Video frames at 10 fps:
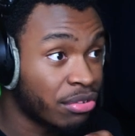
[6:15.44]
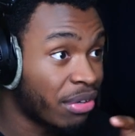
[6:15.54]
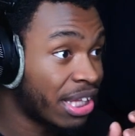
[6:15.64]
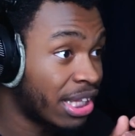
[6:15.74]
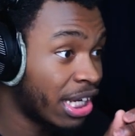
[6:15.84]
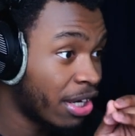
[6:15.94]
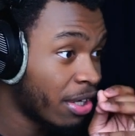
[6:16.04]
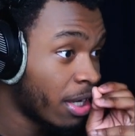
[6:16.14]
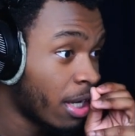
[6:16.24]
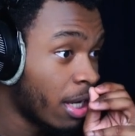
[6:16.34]
right there.
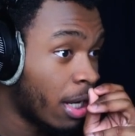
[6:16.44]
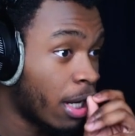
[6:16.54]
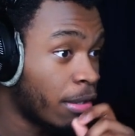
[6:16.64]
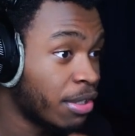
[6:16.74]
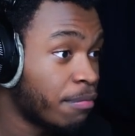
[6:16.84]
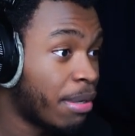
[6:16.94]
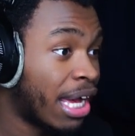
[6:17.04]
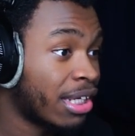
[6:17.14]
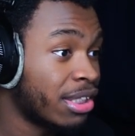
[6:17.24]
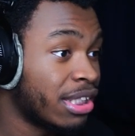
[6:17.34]
Um, this
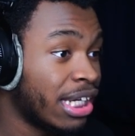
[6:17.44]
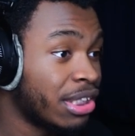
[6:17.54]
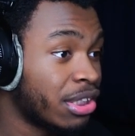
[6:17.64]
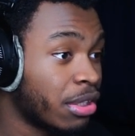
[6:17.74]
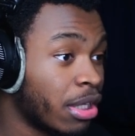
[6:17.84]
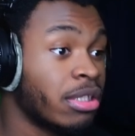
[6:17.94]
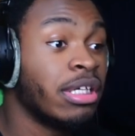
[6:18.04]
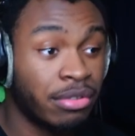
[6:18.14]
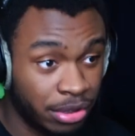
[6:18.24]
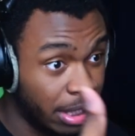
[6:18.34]
pack contains, uh,
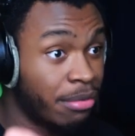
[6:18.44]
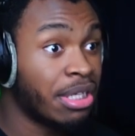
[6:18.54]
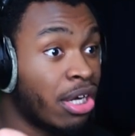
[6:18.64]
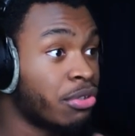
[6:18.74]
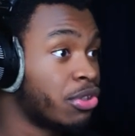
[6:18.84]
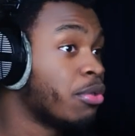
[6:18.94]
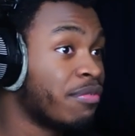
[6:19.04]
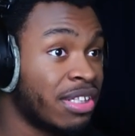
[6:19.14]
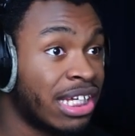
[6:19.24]
there we go. So if this